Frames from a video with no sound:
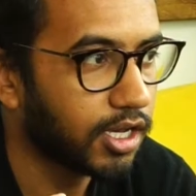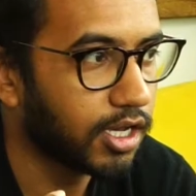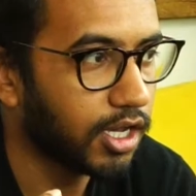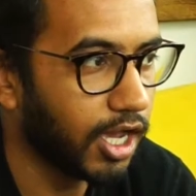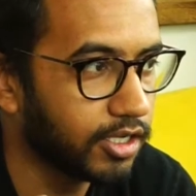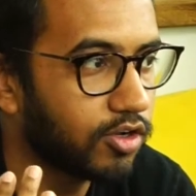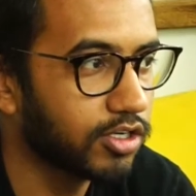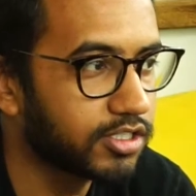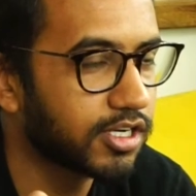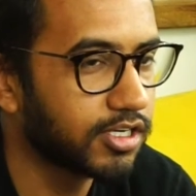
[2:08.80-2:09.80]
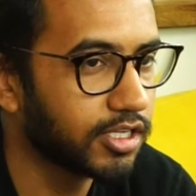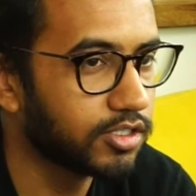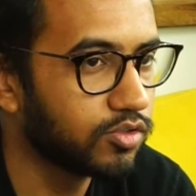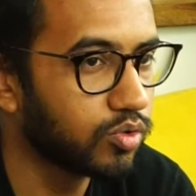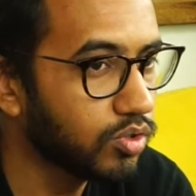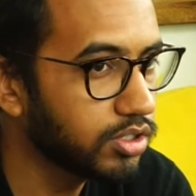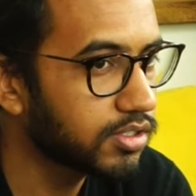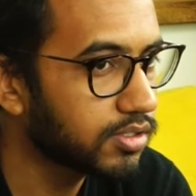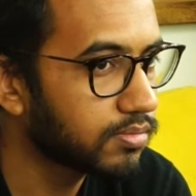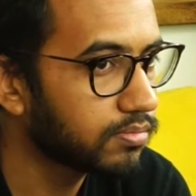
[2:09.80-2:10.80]
I got certain tools,
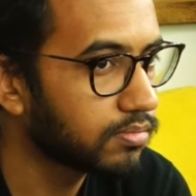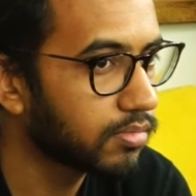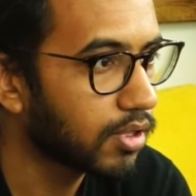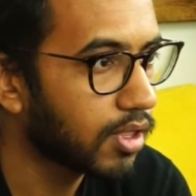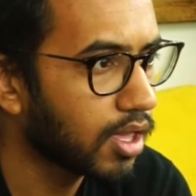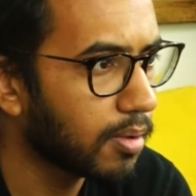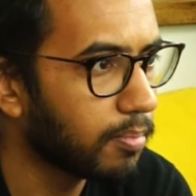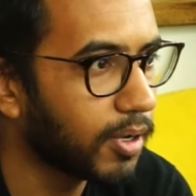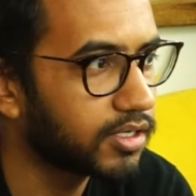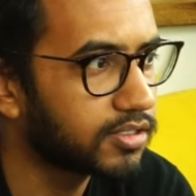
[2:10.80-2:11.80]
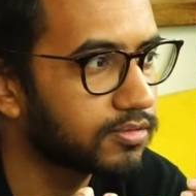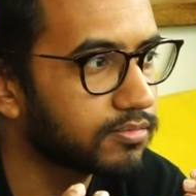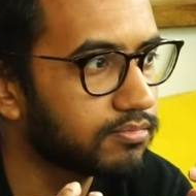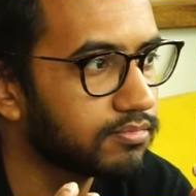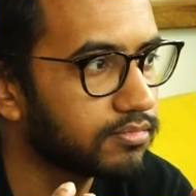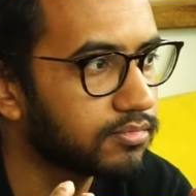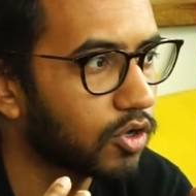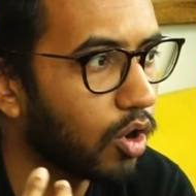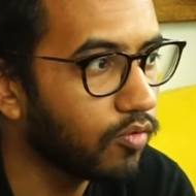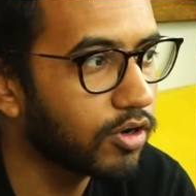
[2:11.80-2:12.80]
but
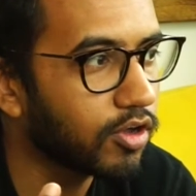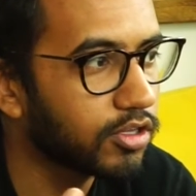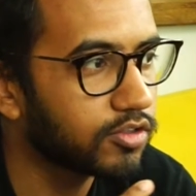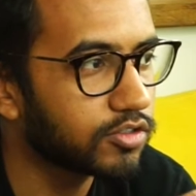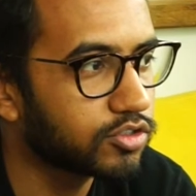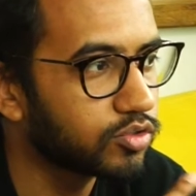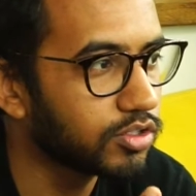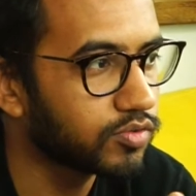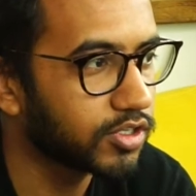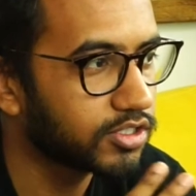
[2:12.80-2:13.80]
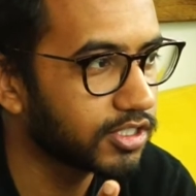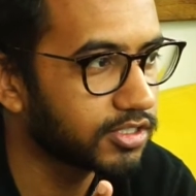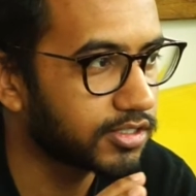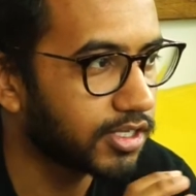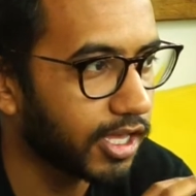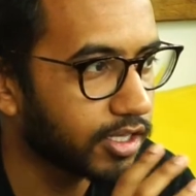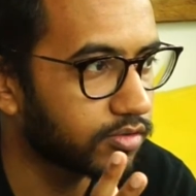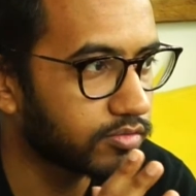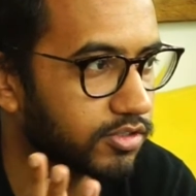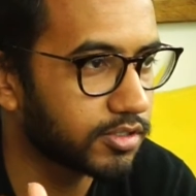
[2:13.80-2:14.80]
overall those tools were just
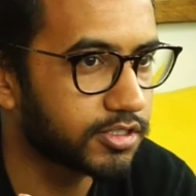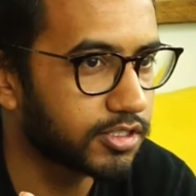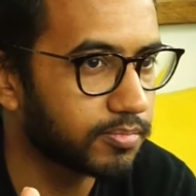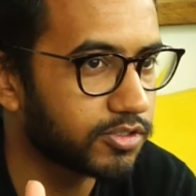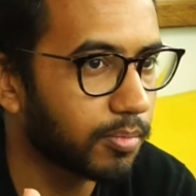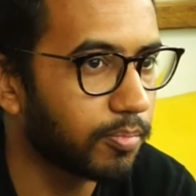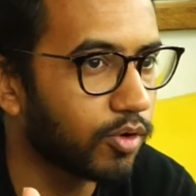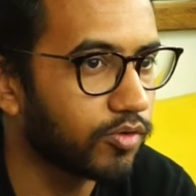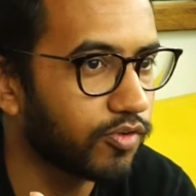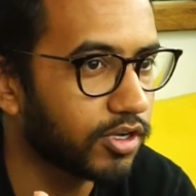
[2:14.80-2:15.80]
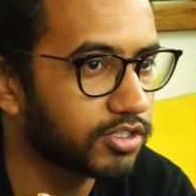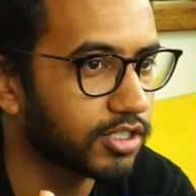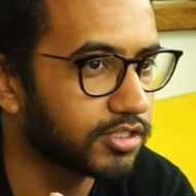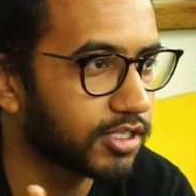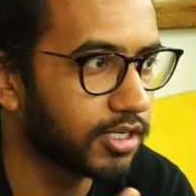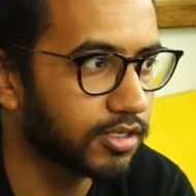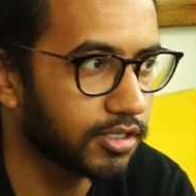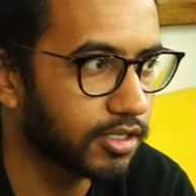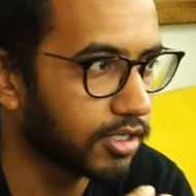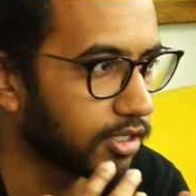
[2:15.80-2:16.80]
some support functions, and
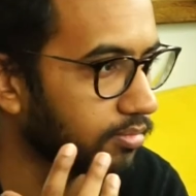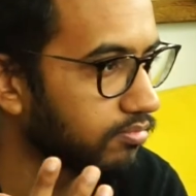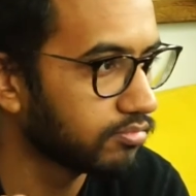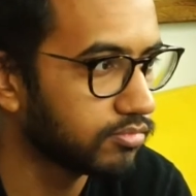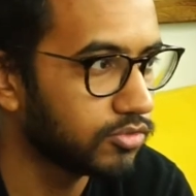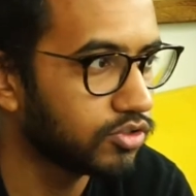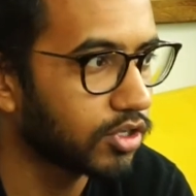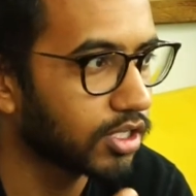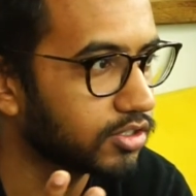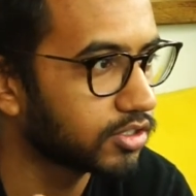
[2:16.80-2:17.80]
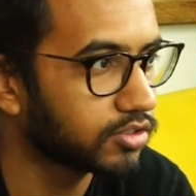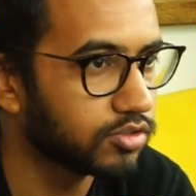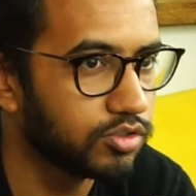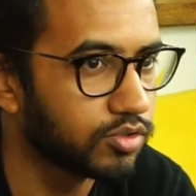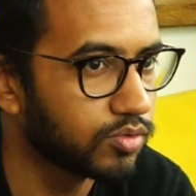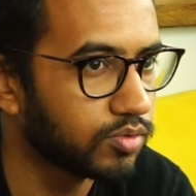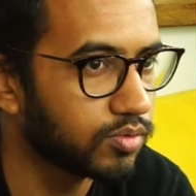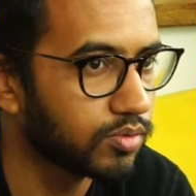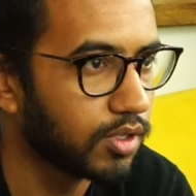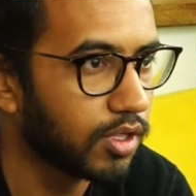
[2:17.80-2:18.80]
you can just do
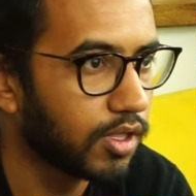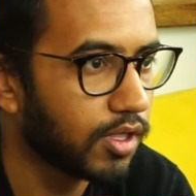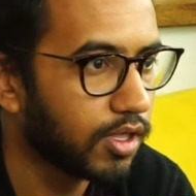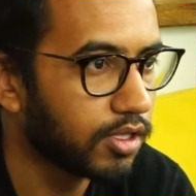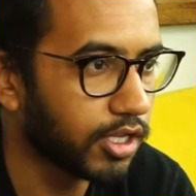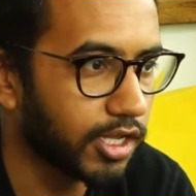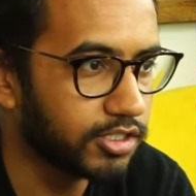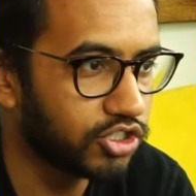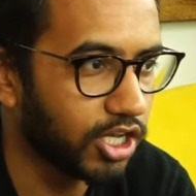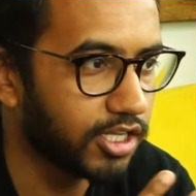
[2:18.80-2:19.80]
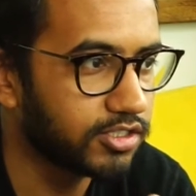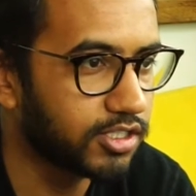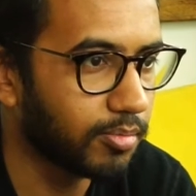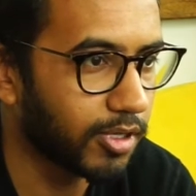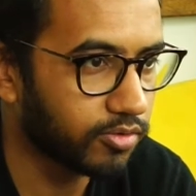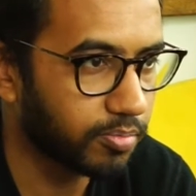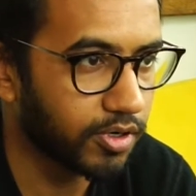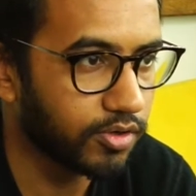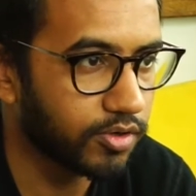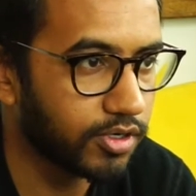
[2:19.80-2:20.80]
and change them as per your
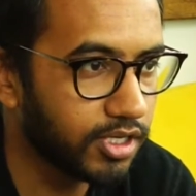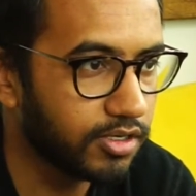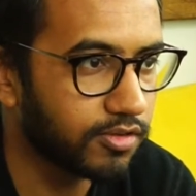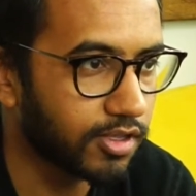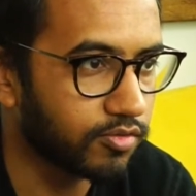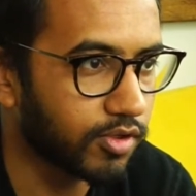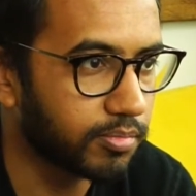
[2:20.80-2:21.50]
needs as well.